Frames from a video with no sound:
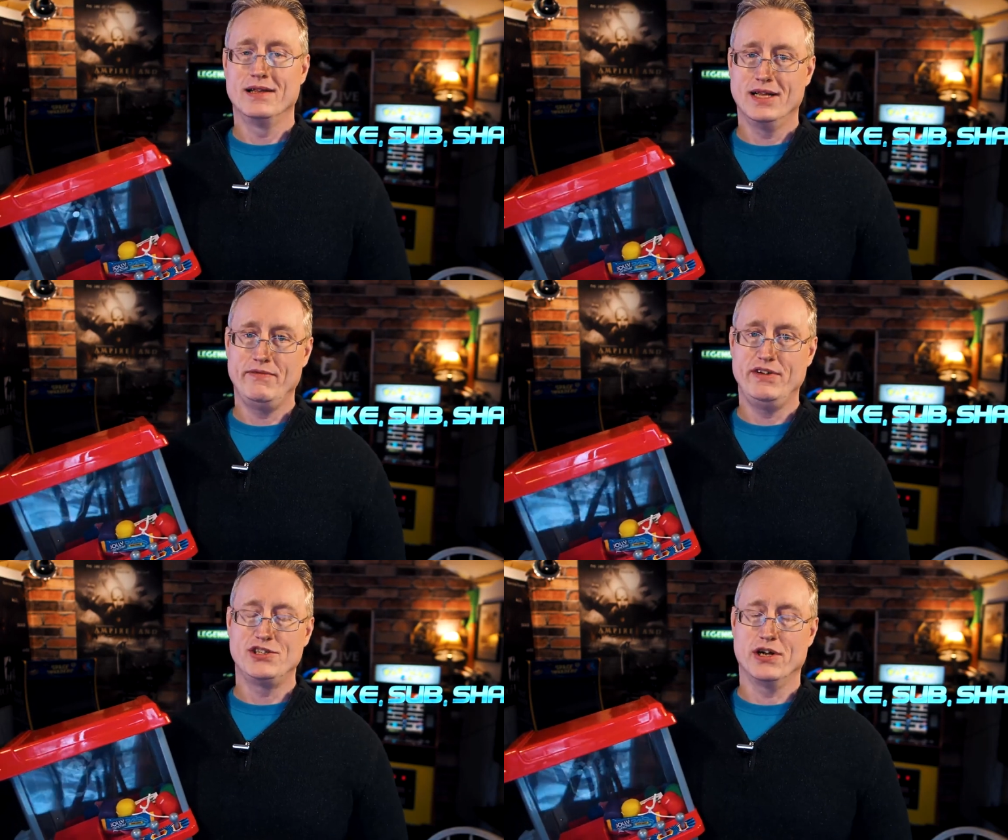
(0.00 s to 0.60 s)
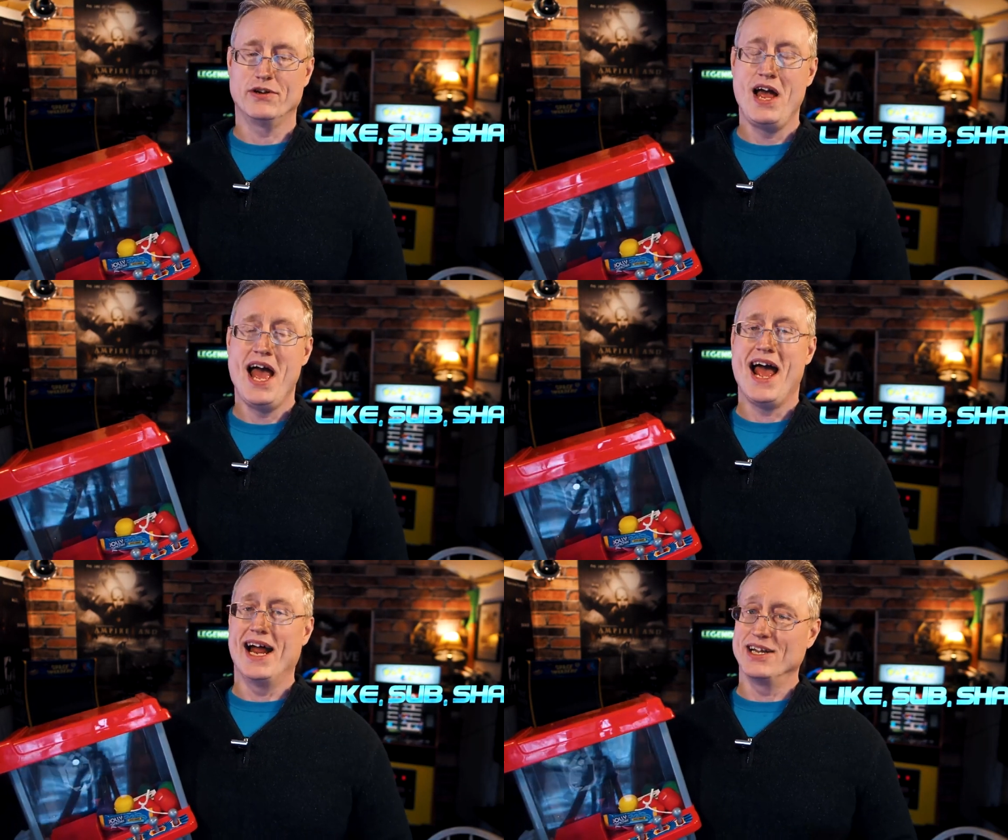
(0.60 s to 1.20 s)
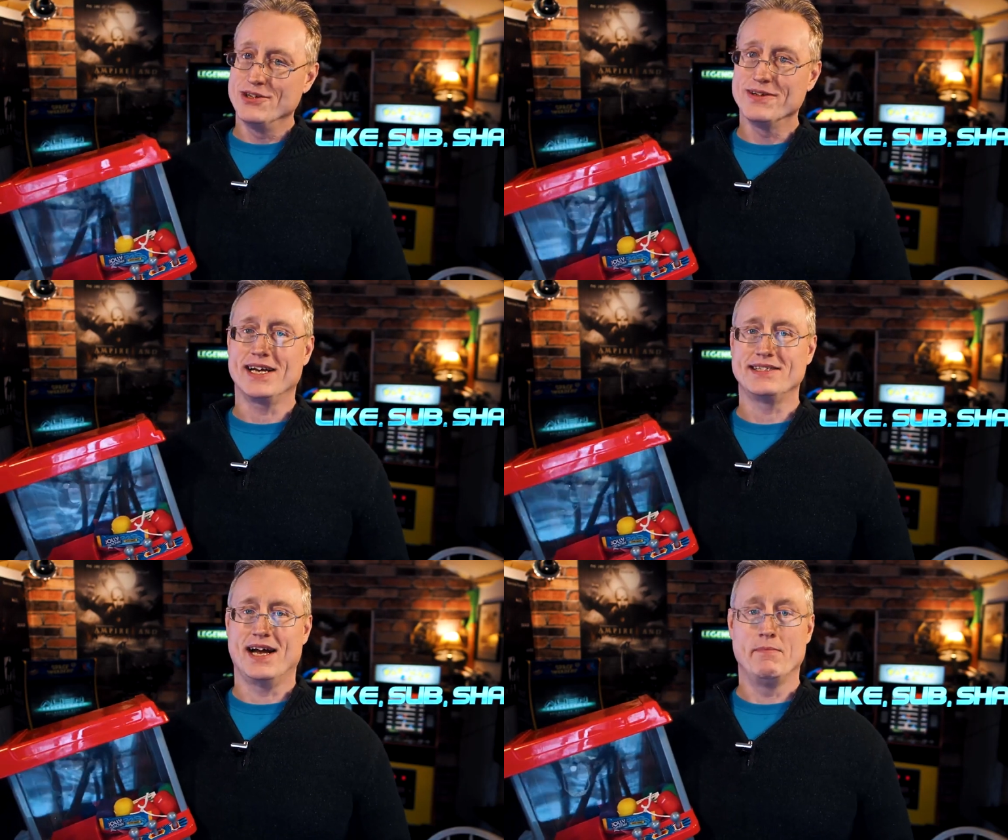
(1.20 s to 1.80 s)
Love each other. And until
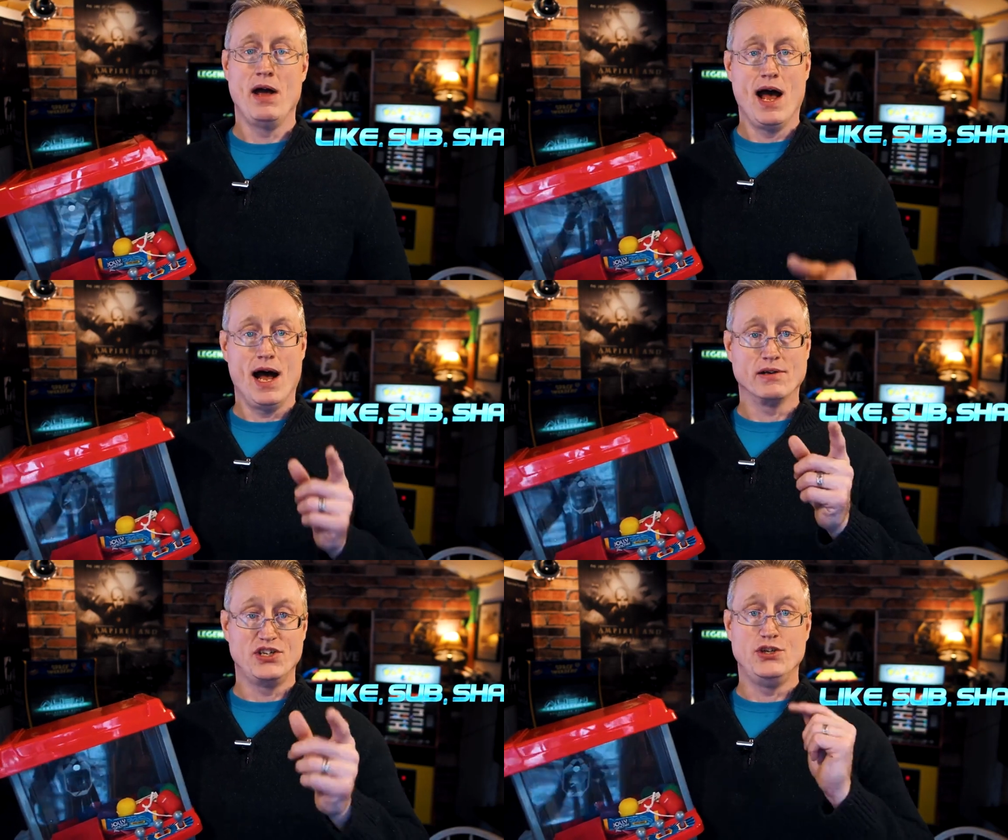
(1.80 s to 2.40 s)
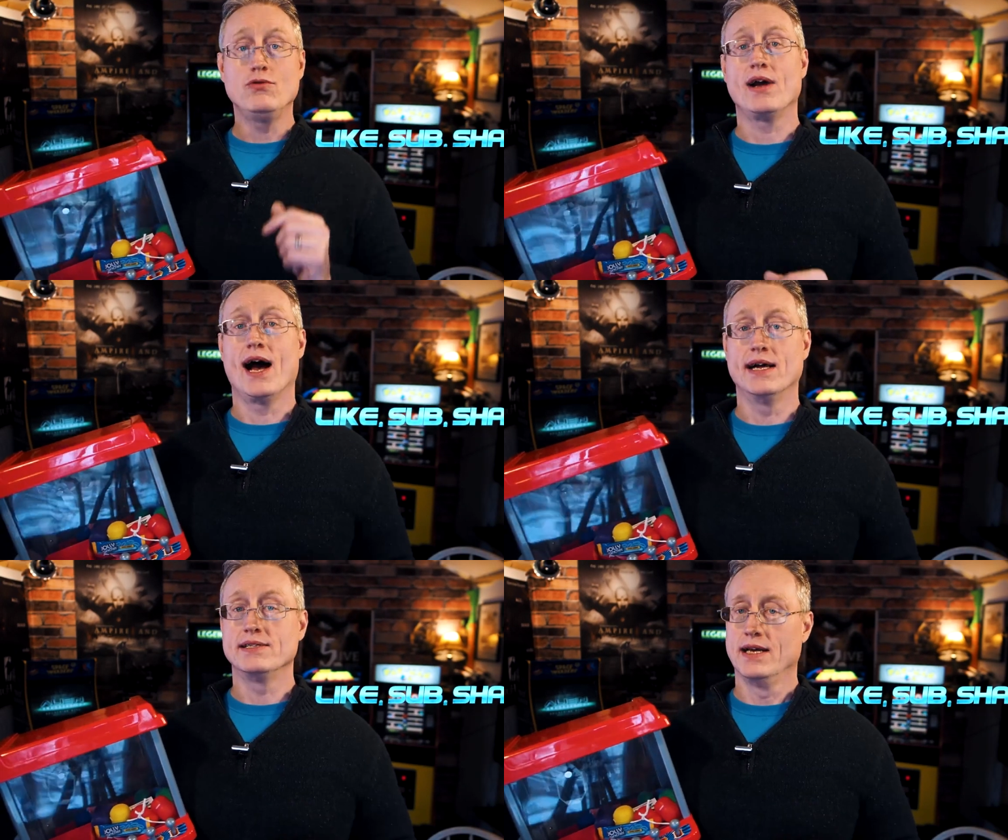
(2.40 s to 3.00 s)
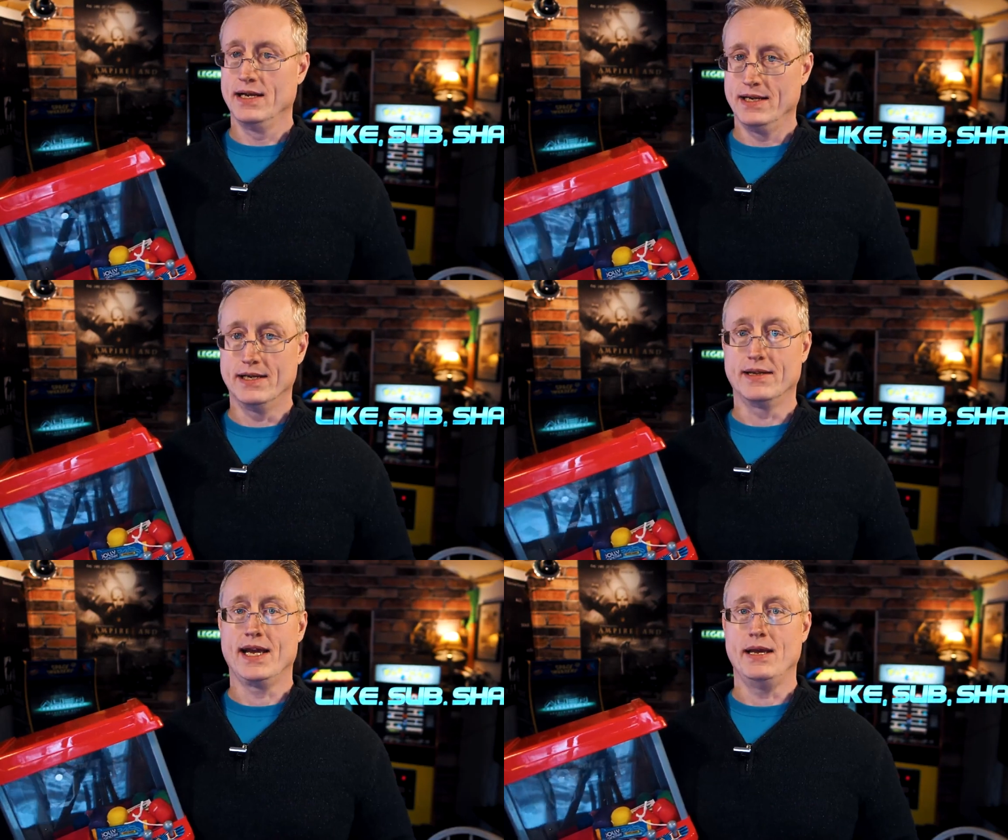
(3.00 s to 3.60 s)
next time, I'll see you guys
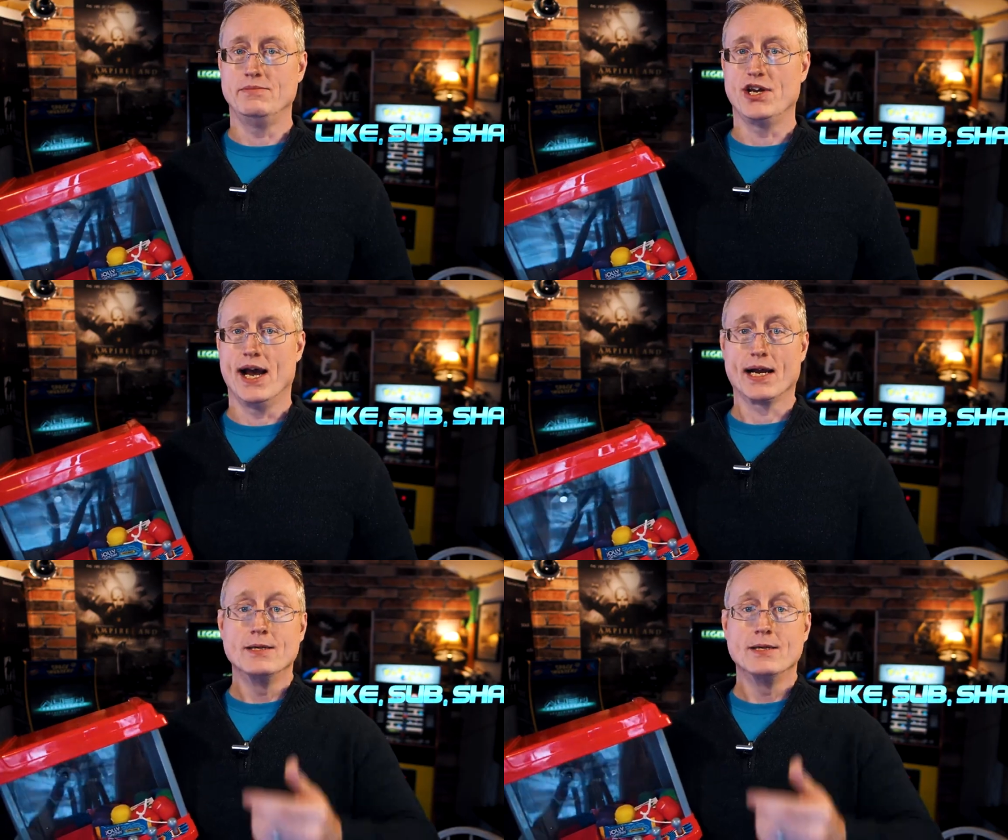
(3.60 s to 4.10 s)
in the Game Shack.